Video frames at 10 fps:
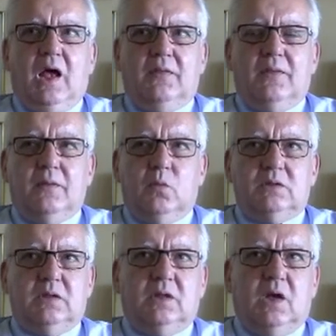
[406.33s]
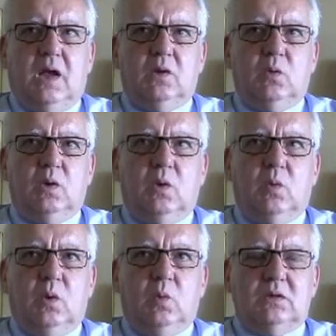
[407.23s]
It was in the hospital.
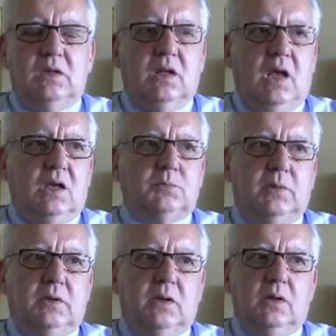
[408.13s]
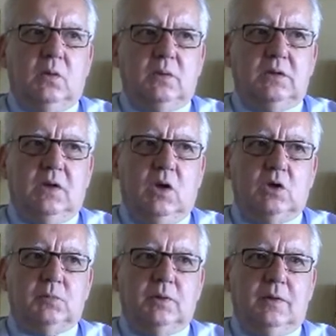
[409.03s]
It was in the
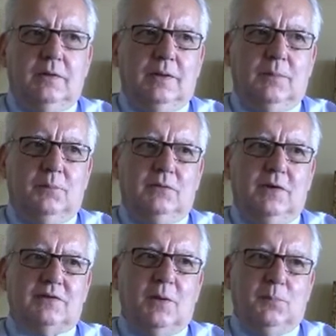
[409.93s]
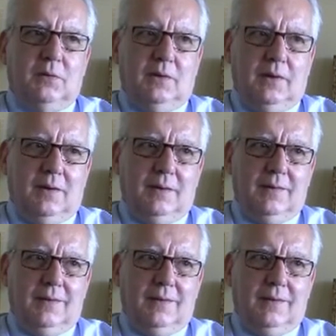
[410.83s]
hospital. Pitié-Salpêtrière.